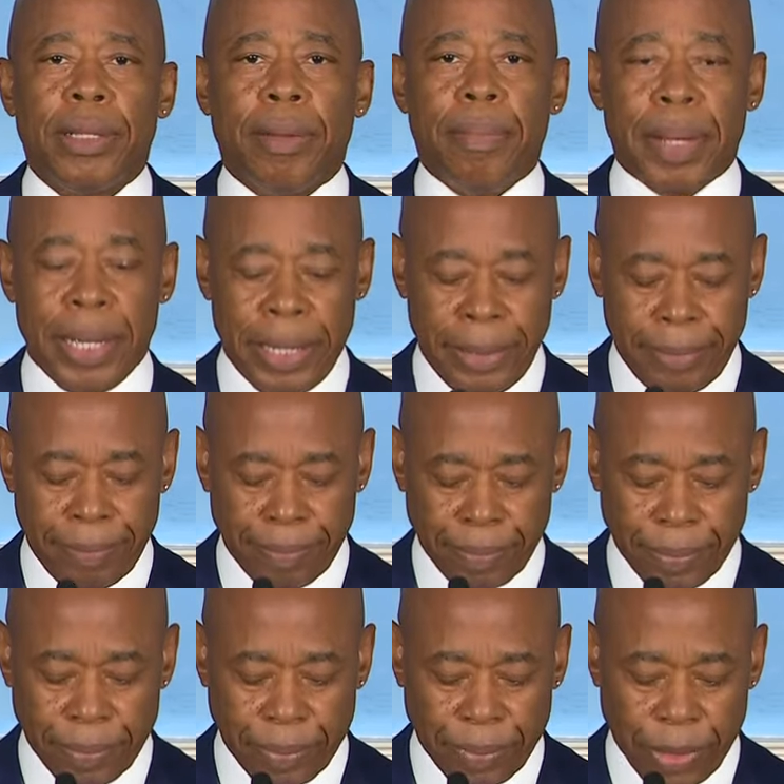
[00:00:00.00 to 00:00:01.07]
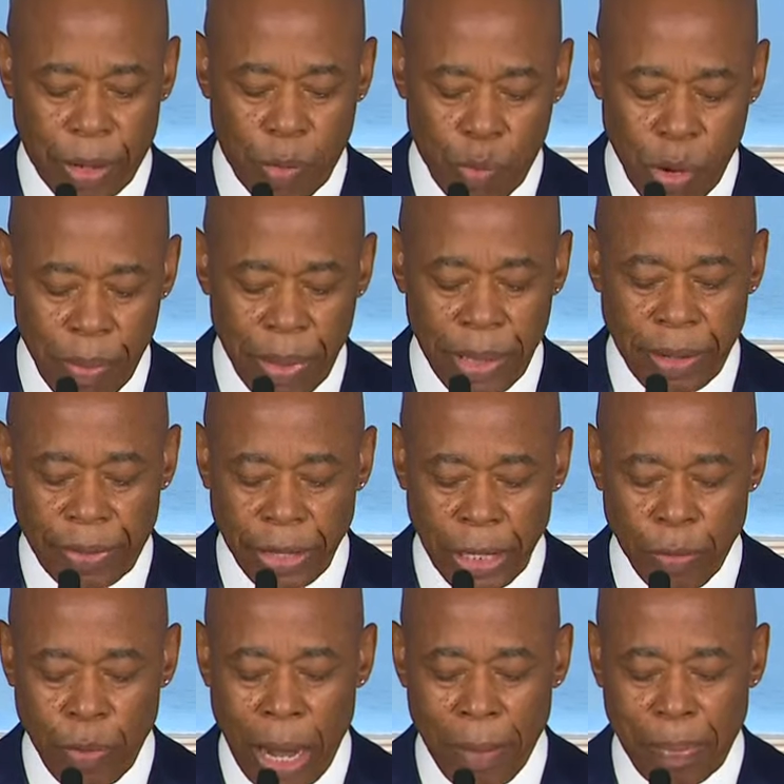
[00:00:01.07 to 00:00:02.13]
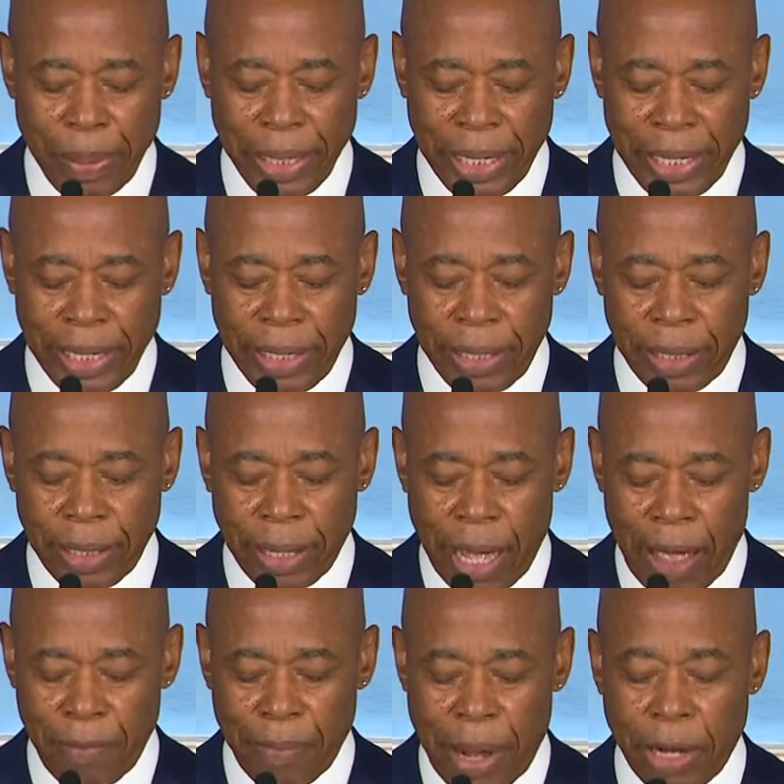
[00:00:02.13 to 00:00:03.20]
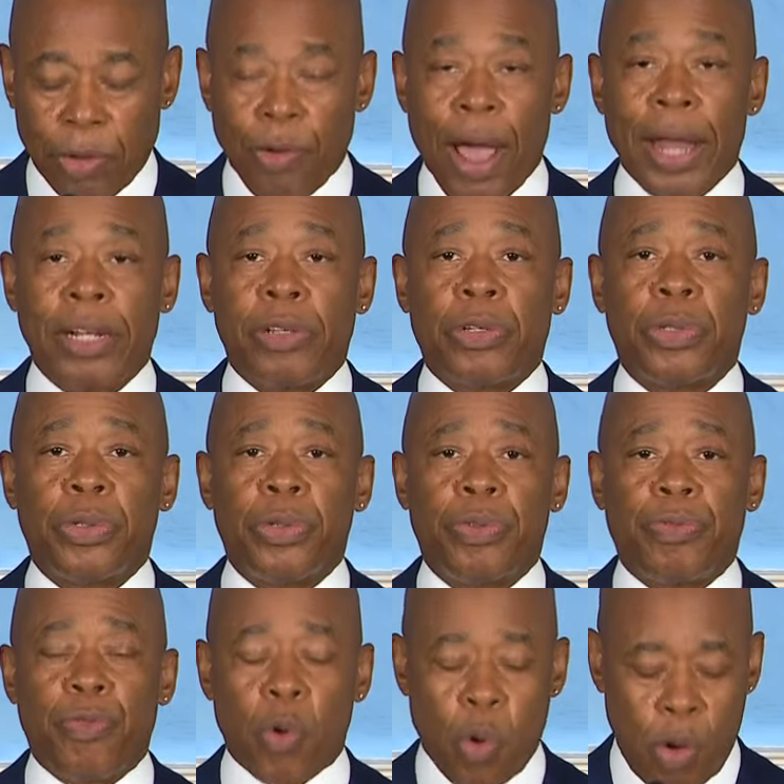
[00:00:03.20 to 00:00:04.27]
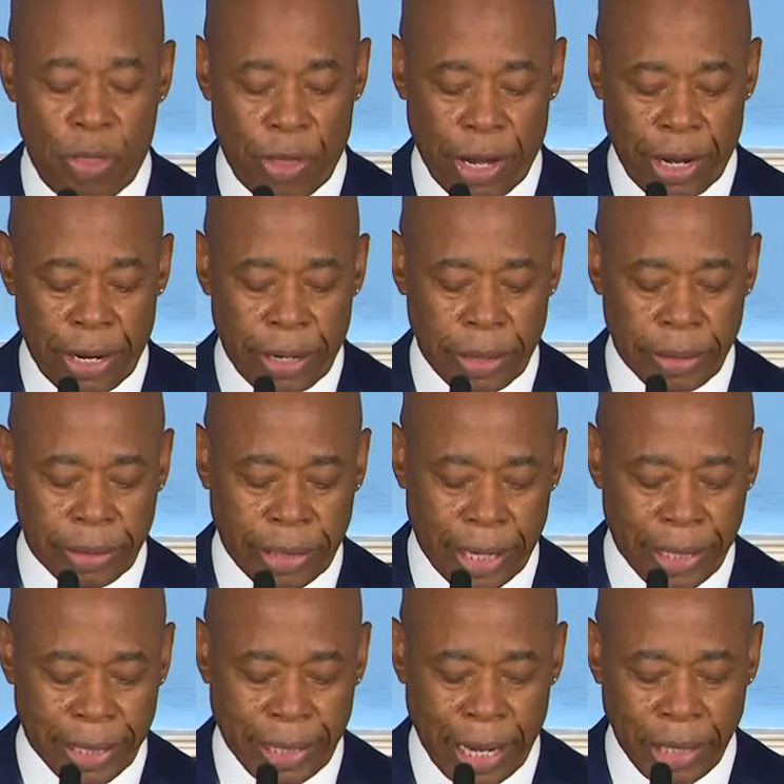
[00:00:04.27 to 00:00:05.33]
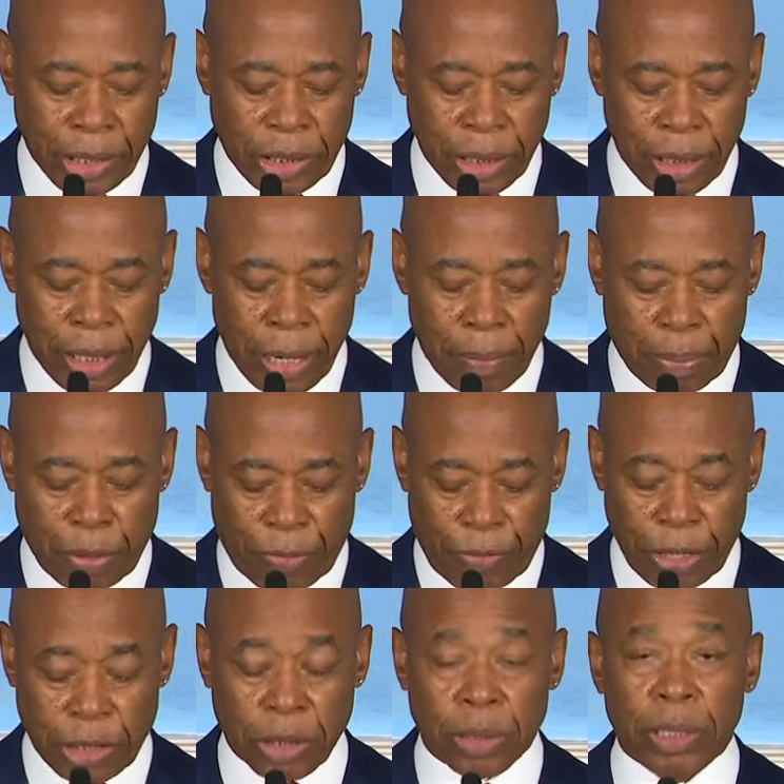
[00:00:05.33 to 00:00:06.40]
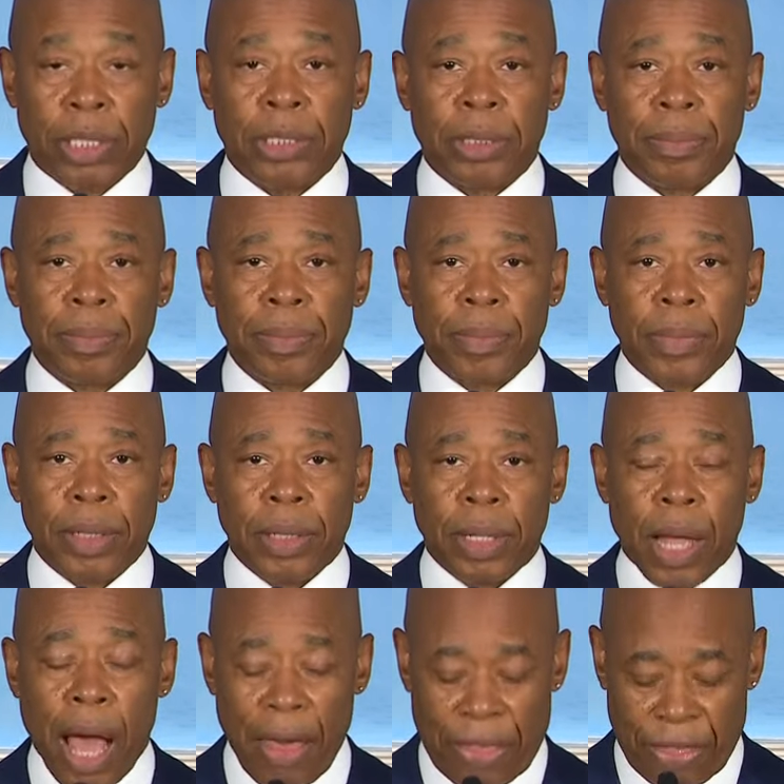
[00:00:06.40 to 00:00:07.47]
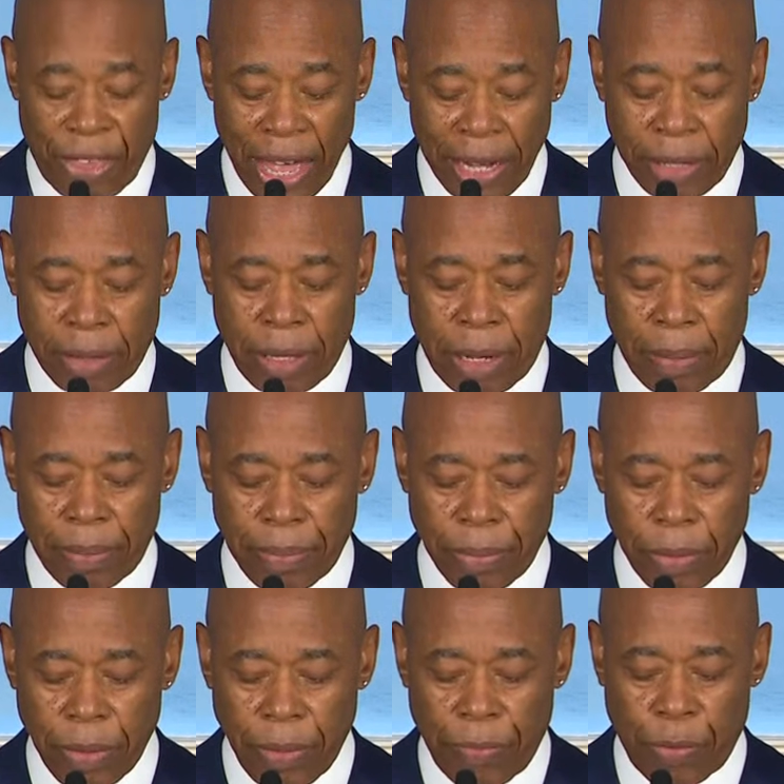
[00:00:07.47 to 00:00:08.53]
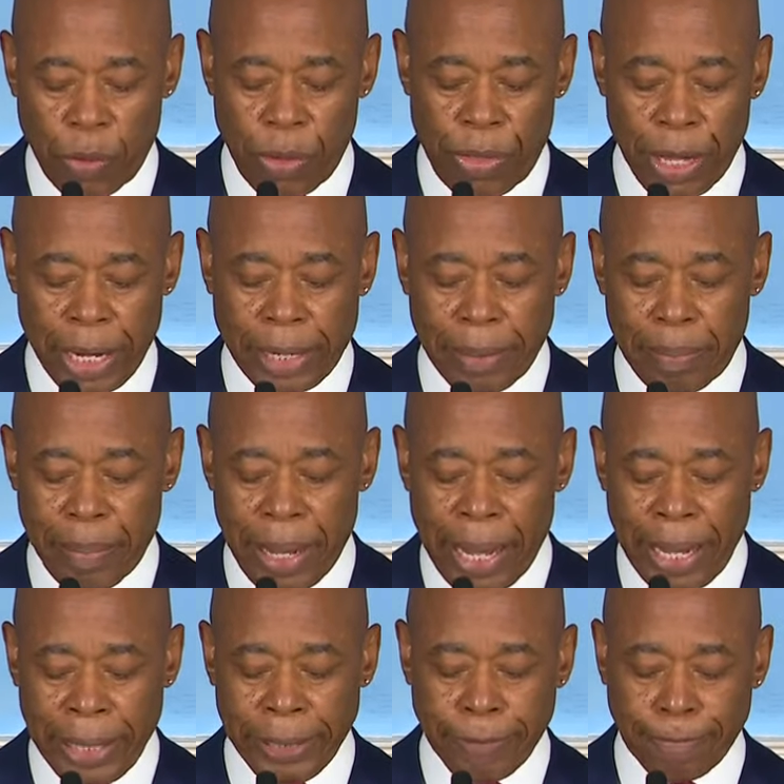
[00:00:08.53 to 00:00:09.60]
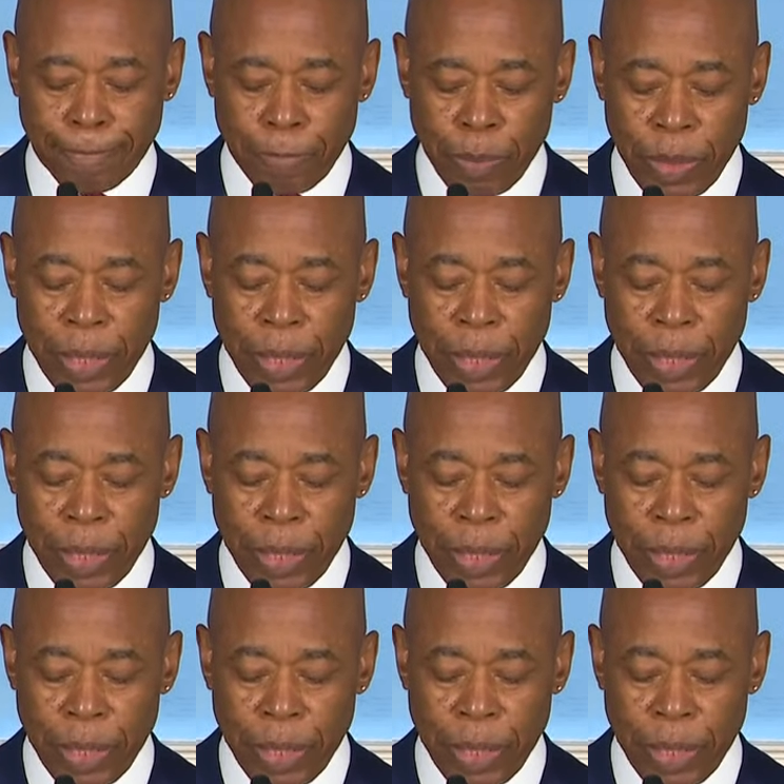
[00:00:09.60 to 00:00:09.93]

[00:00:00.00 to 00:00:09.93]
the men and women of the NYPD have my gratitude for their dedication and professionalism. I thank them for their command